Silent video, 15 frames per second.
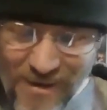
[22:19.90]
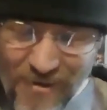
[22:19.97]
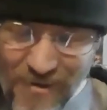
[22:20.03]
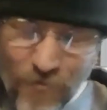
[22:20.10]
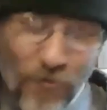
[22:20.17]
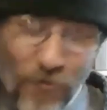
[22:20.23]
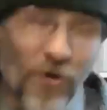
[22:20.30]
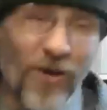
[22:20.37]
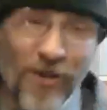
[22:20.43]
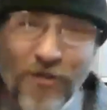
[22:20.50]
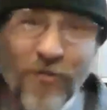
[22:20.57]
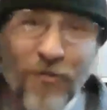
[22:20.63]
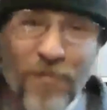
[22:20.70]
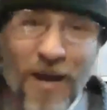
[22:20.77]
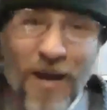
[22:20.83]
for at least
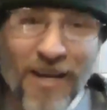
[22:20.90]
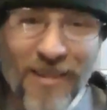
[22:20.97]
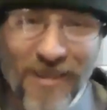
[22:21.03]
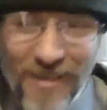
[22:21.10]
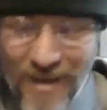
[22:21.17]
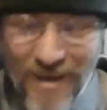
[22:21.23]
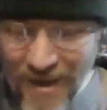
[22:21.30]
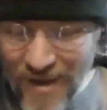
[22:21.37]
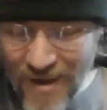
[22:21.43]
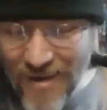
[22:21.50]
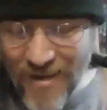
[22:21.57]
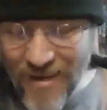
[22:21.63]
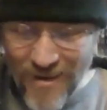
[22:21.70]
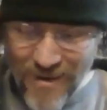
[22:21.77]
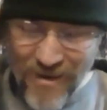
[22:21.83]
for back in the day.
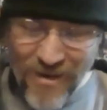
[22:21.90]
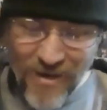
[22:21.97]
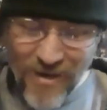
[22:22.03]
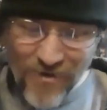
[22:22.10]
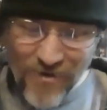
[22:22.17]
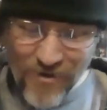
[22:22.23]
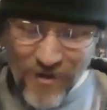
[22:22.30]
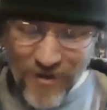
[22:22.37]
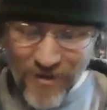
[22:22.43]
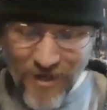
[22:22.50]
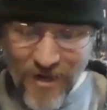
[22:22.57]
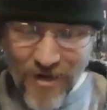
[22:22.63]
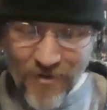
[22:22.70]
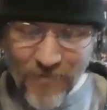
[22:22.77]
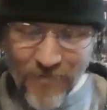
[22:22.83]
And I was like,
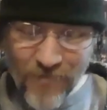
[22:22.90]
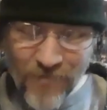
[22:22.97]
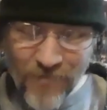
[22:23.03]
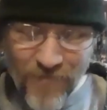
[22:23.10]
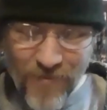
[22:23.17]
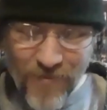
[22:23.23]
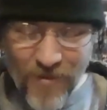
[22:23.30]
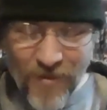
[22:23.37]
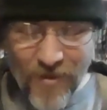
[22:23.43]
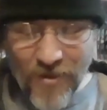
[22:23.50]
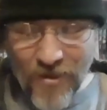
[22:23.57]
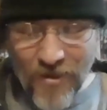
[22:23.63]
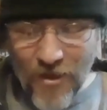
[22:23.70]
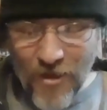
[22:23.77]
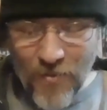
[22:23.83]
dang.
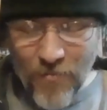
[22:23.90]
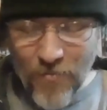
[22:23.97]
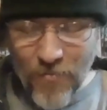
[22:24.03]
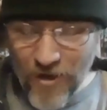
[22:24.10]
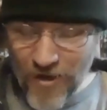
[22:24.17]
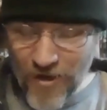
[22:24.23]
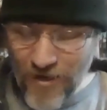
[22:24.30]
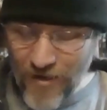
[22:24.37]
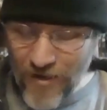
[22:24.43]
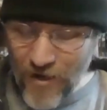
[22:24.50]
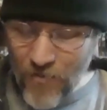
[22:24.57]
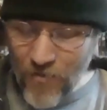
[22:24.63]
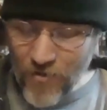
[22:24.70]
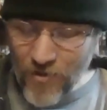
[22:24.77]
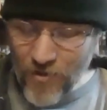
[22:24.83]
But I
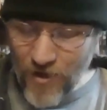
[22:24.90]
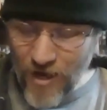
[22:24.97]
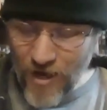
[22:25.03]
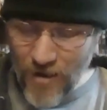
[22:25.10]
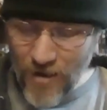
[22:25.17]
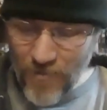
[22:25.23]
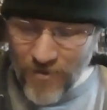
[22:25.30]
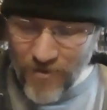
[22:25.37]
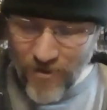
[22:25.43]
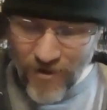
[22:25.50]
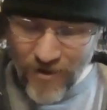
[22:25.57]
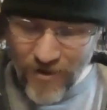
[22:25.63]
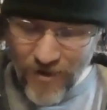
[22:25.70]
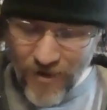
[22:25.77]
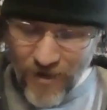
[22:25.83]
was on
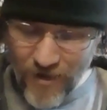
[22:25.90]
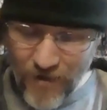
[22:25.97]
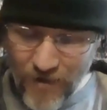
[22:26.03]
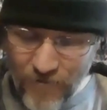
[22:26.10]
Amazon and I